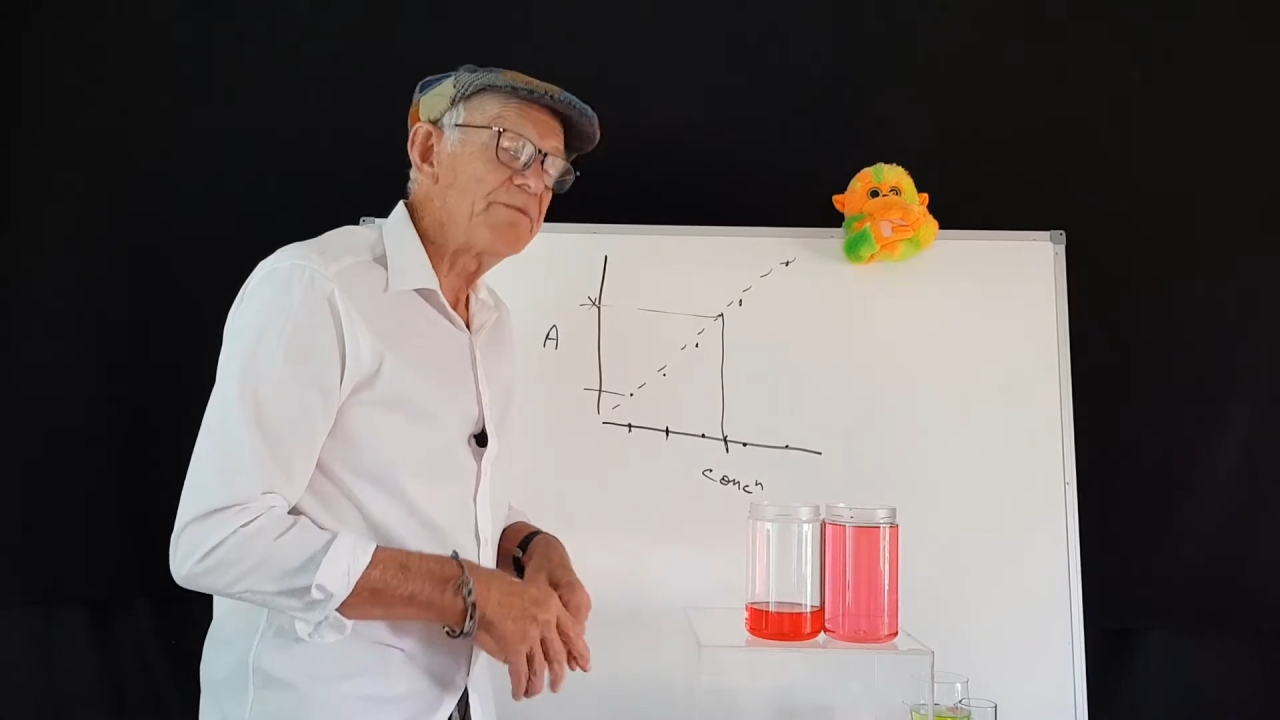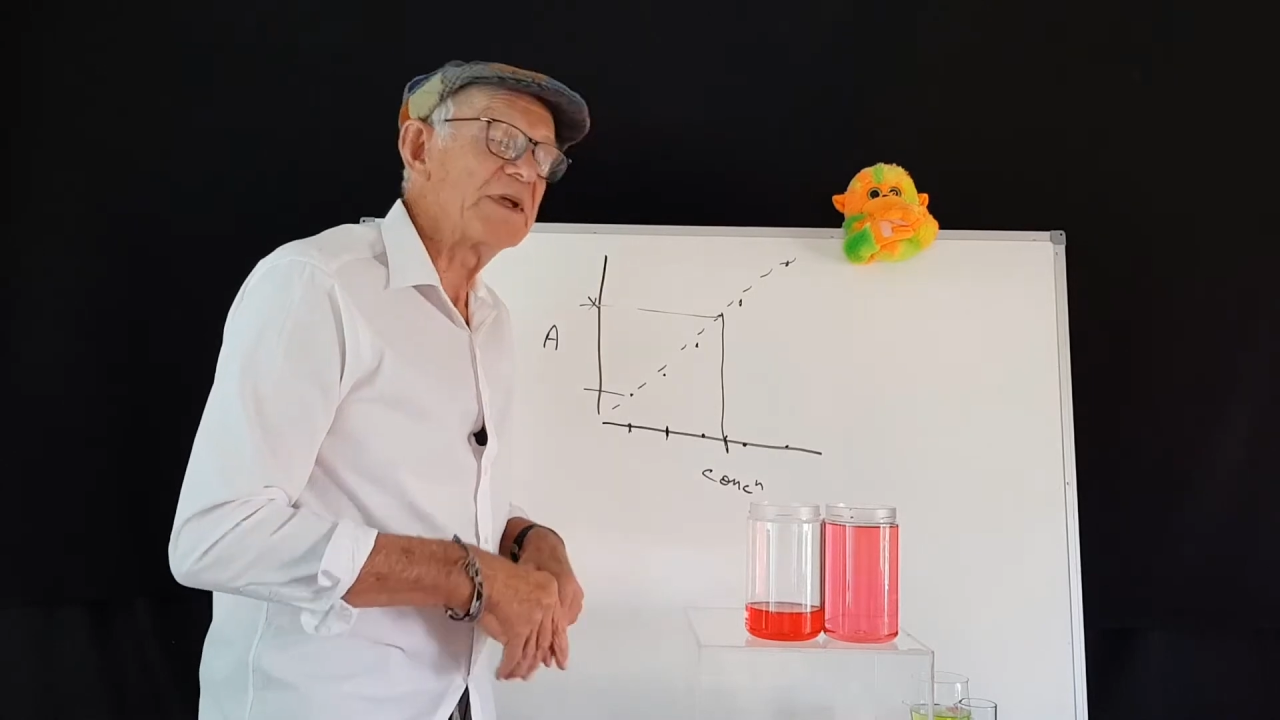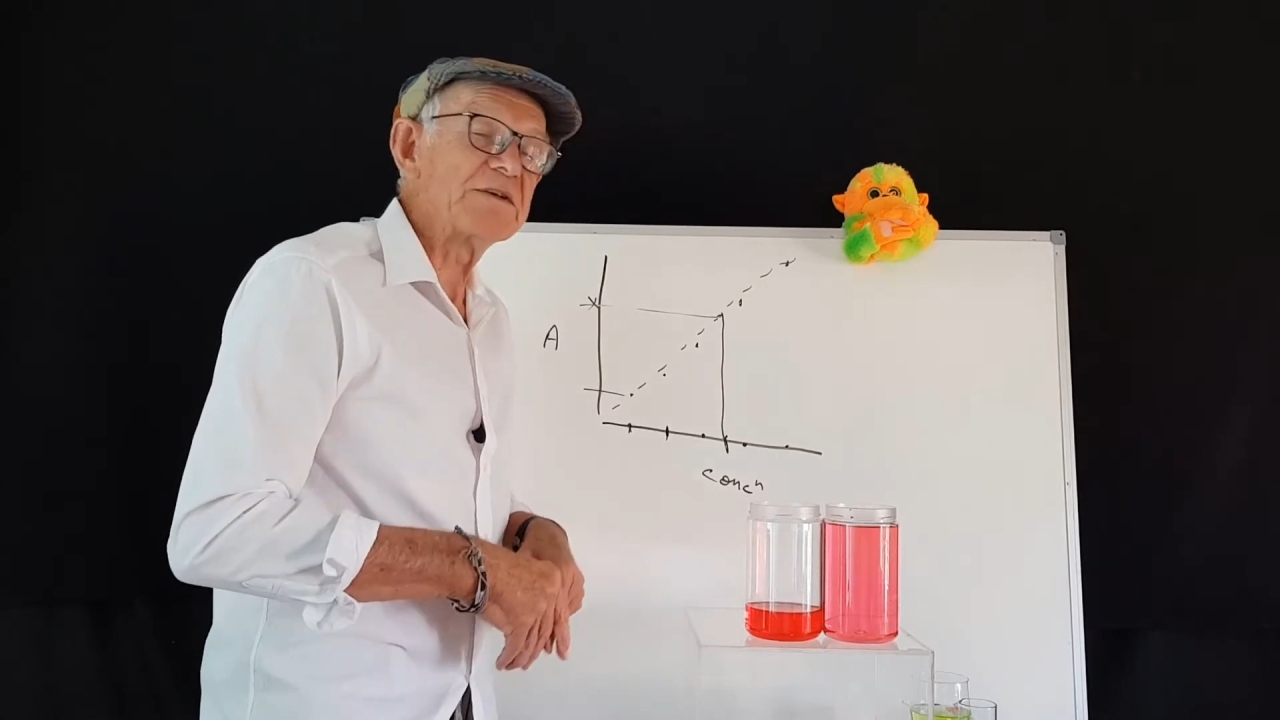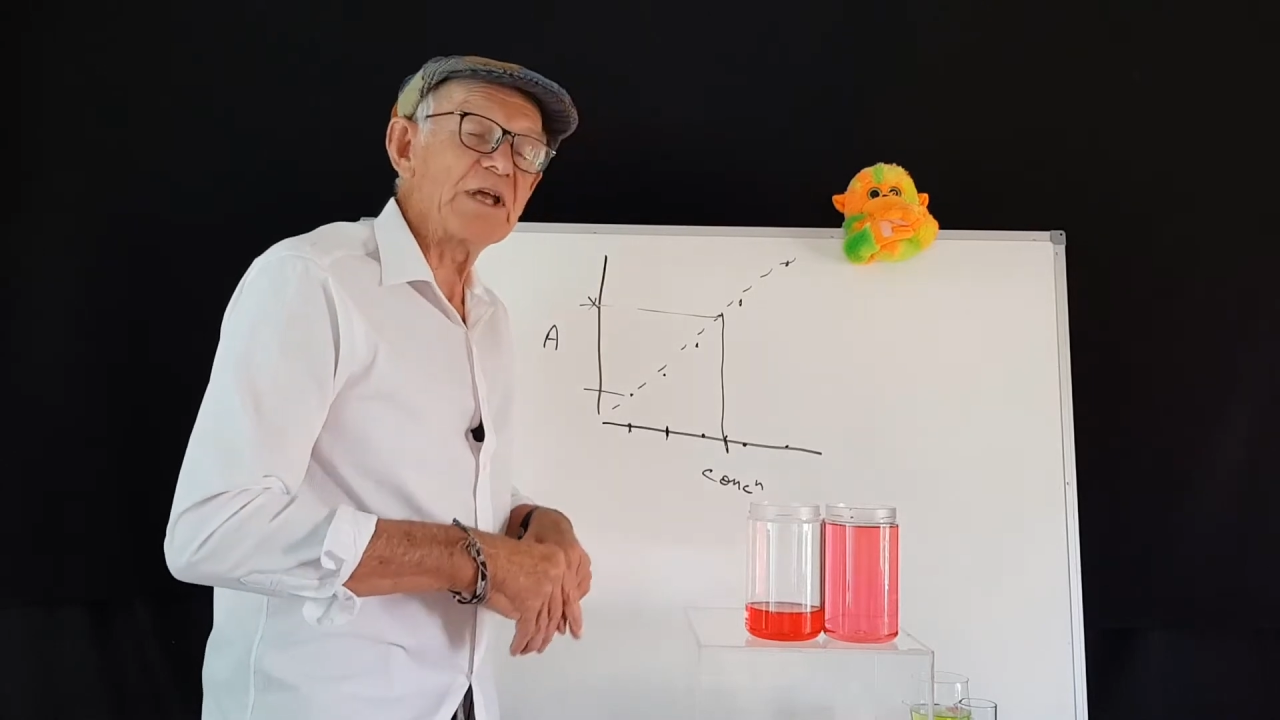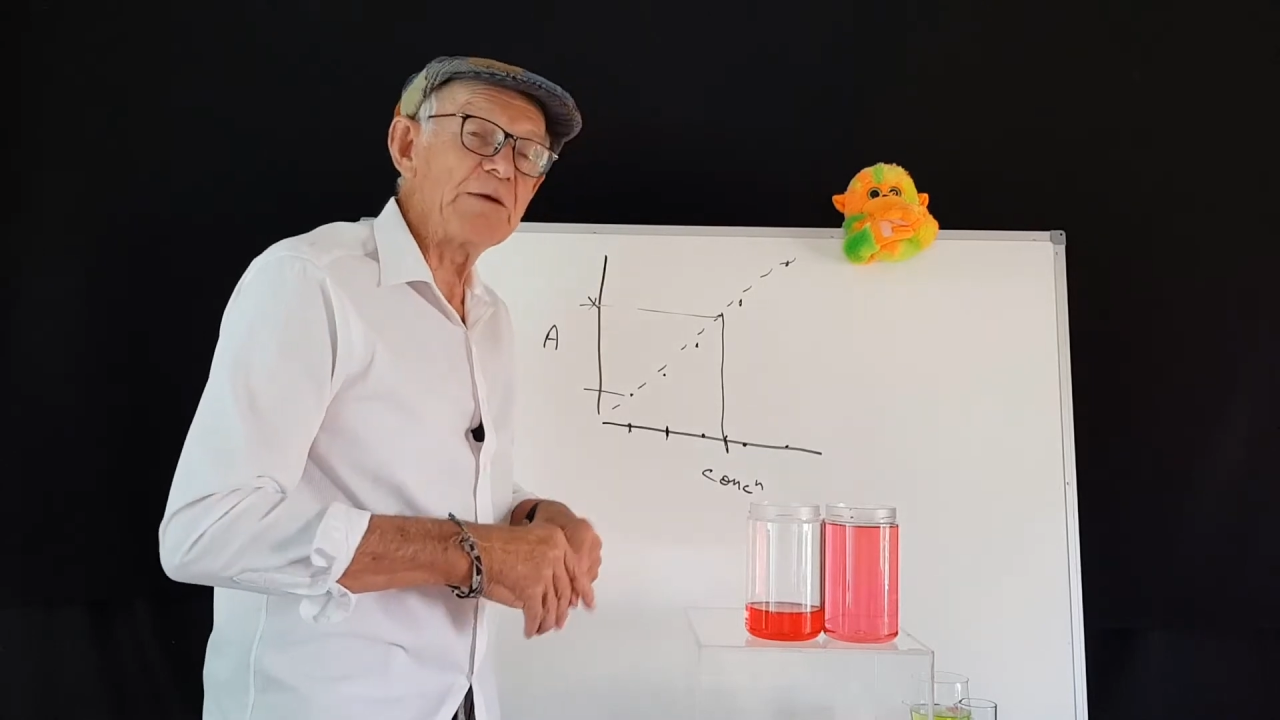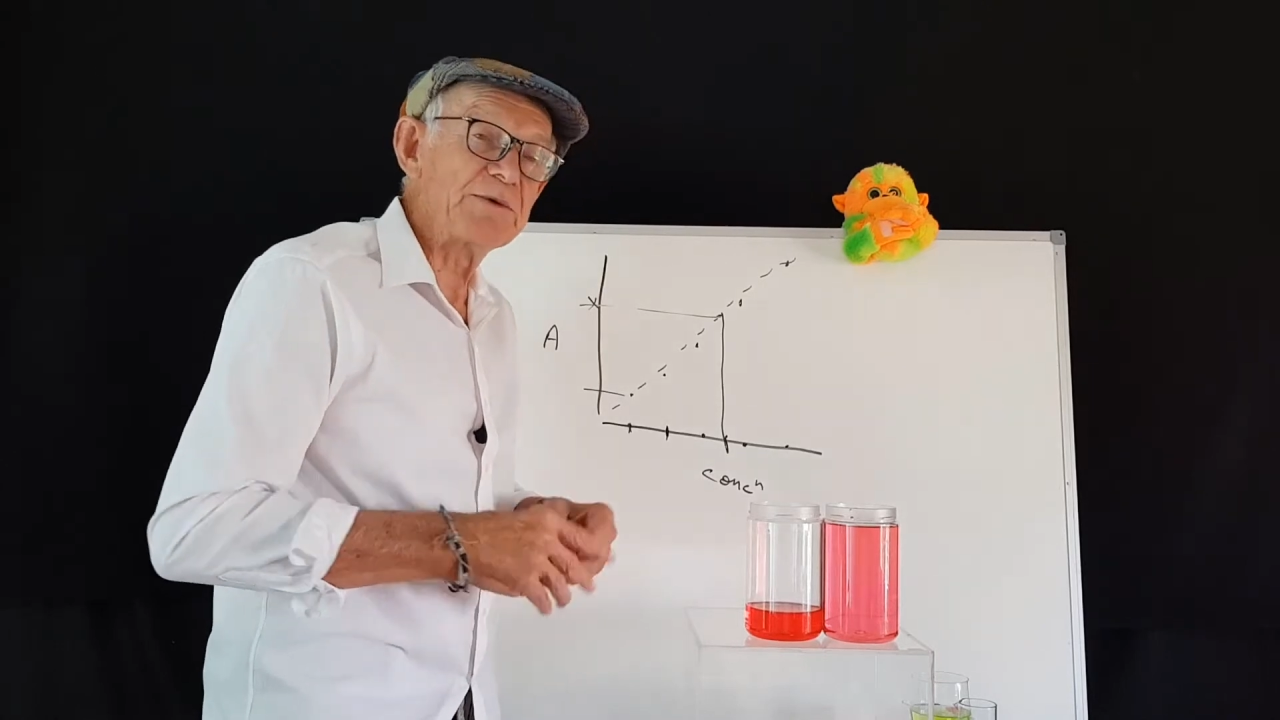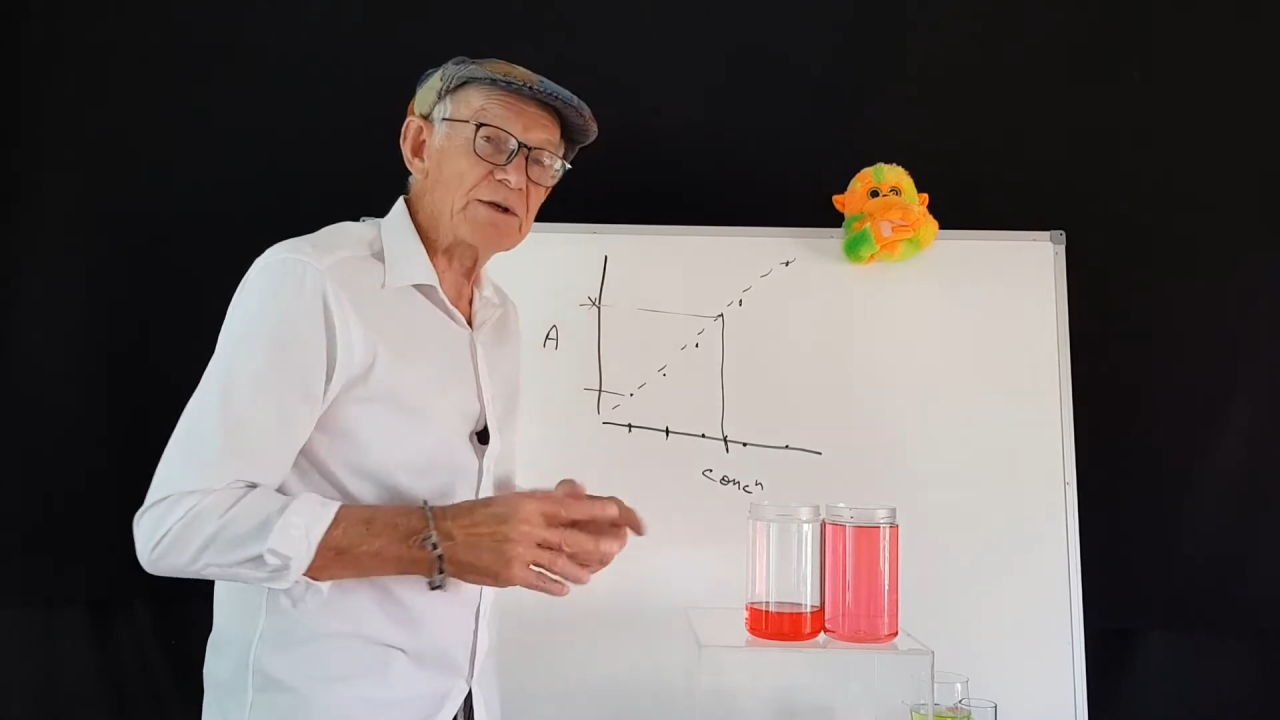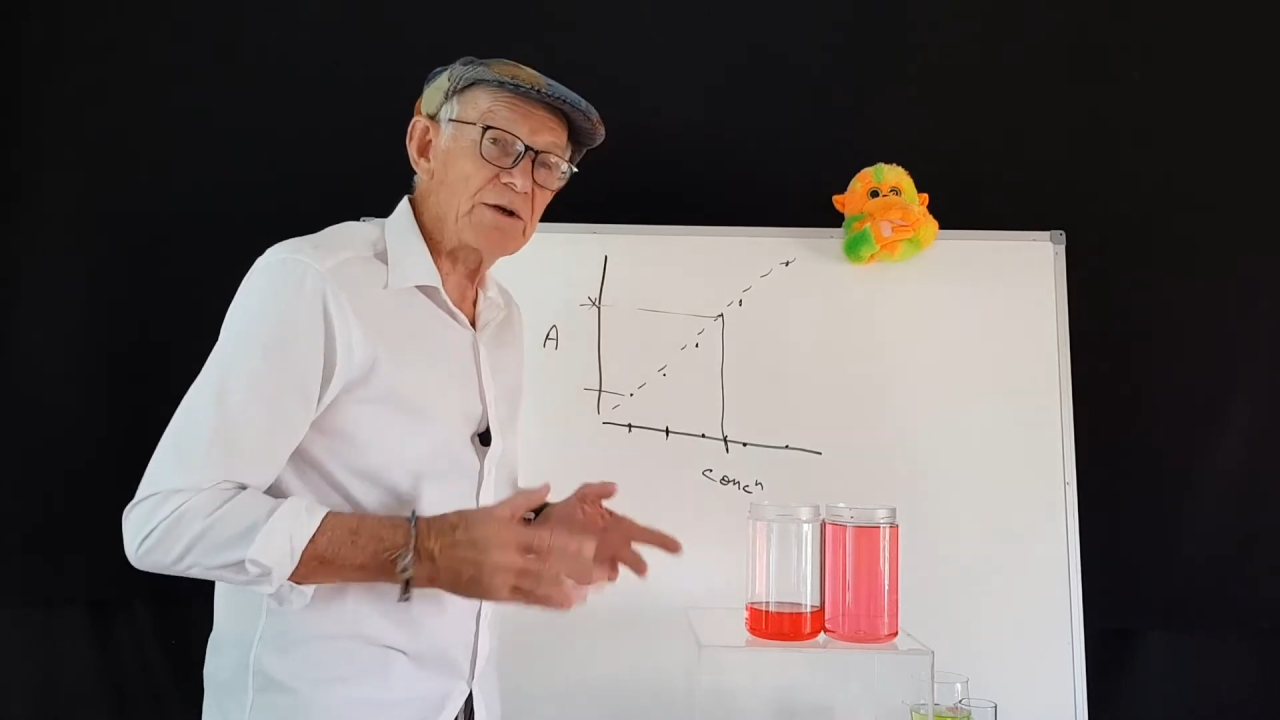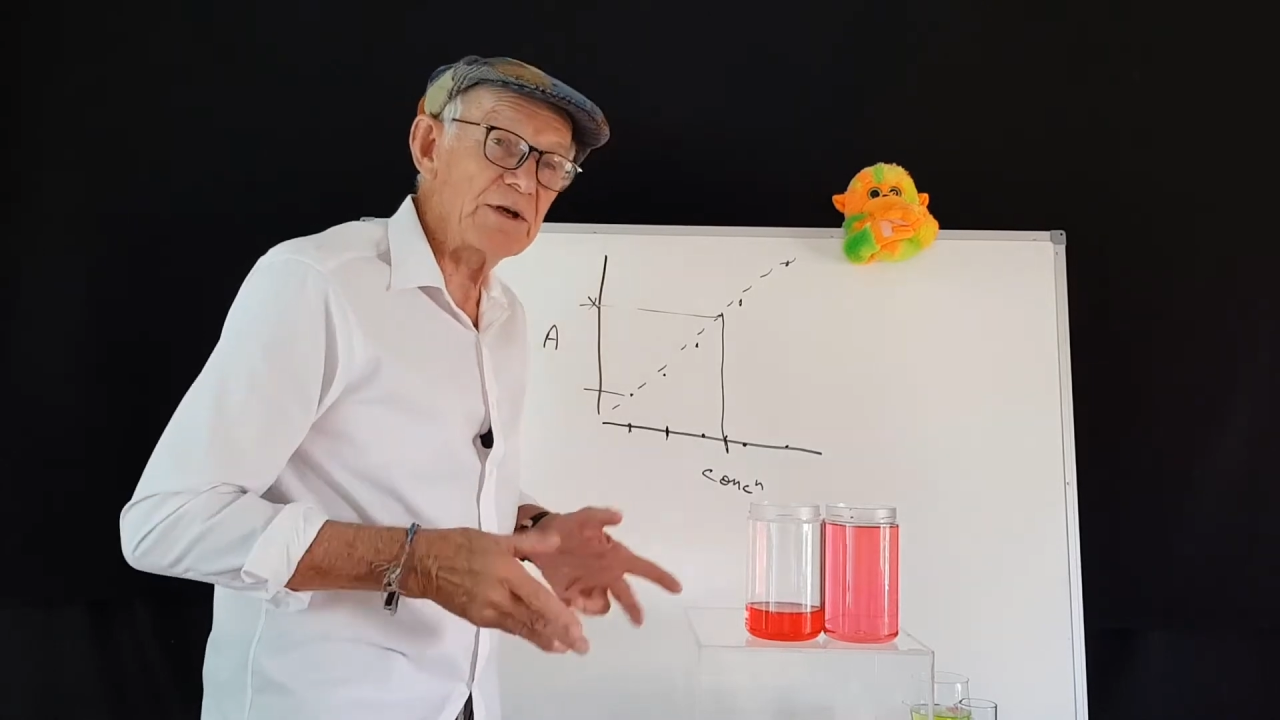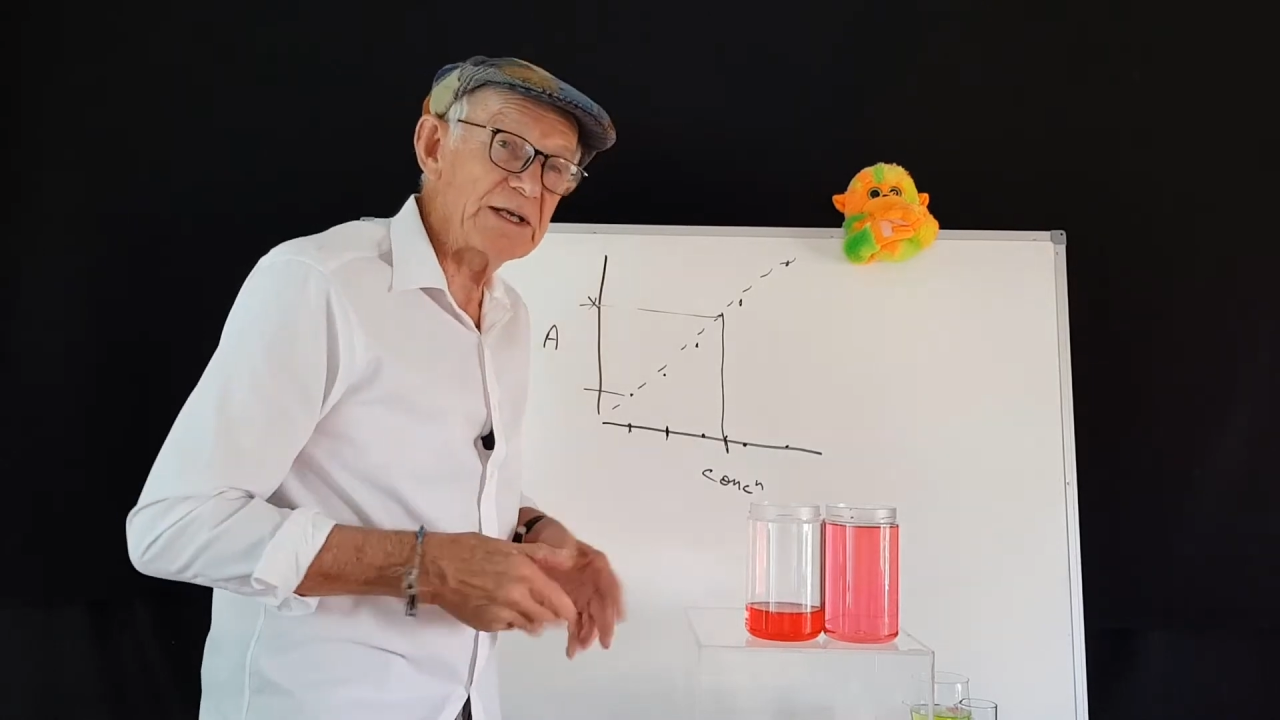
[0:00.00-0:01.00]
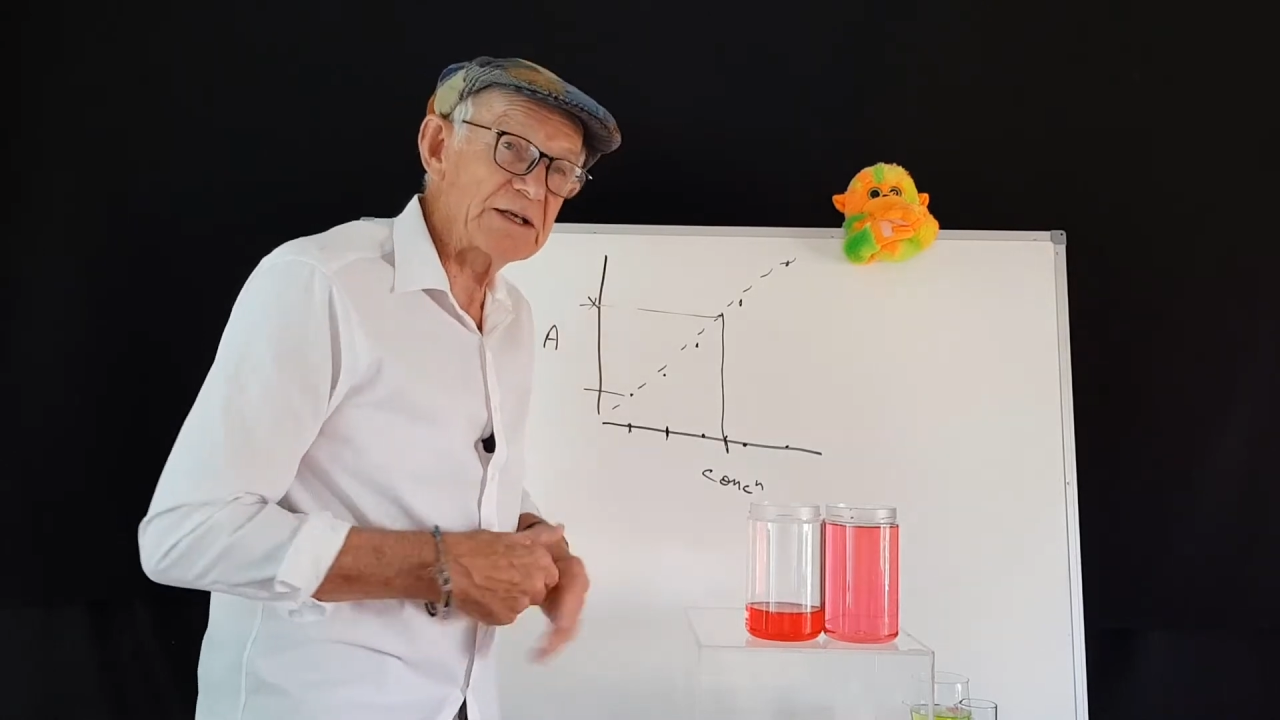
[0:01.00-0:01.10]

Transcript: It's absolutely